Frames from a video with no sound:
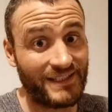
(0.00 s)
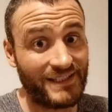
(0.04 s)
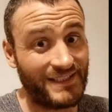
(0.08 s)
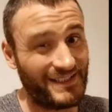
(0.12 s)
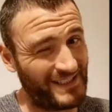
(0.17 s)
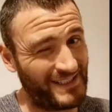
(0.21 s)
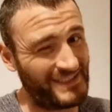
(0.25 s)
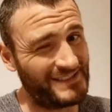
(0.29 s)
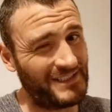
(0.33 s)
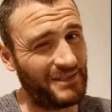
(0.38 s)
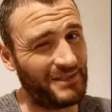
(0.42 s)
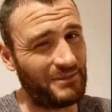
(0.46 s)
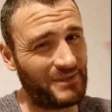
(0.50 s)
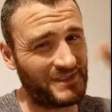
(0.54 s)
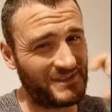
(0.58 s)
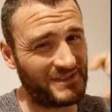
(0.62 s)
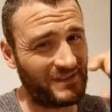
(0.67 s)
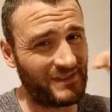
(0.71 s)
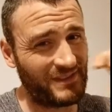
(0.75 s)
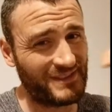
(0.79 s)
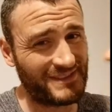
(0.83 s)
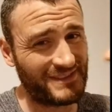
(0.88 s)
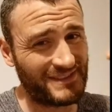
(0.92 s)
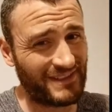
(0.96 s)
you can see what's
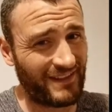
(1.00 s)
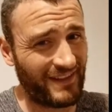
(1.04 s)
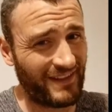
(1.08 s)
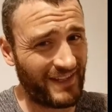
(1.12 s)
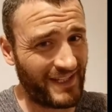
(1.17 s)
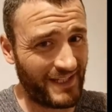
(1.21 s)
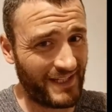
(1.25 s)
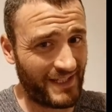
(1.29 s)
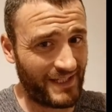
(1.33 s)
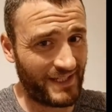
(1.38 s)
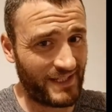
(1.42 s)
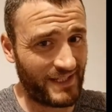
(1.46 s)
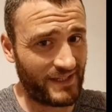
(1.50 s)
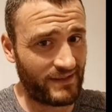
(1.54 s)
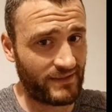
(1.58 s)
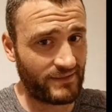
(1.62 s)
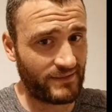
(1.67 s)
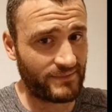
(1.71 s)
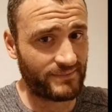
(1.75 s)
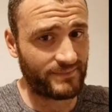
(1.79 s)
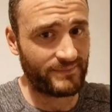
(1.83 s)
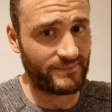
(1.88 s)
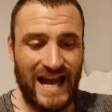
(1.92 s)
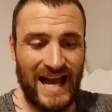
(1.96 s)
all tying in
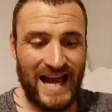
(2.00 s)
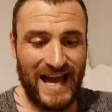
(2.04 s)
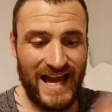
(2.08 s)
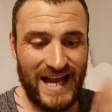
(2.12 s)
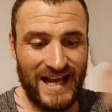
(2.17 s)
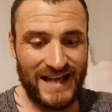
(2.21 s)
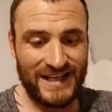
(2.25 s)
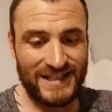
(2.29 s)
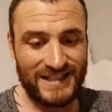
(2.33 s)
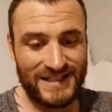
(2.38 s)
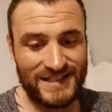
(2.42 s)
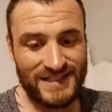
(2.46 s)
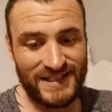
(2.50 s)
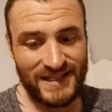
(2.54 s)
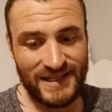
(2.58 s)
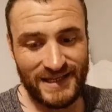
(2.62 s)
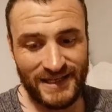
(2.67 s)
here. And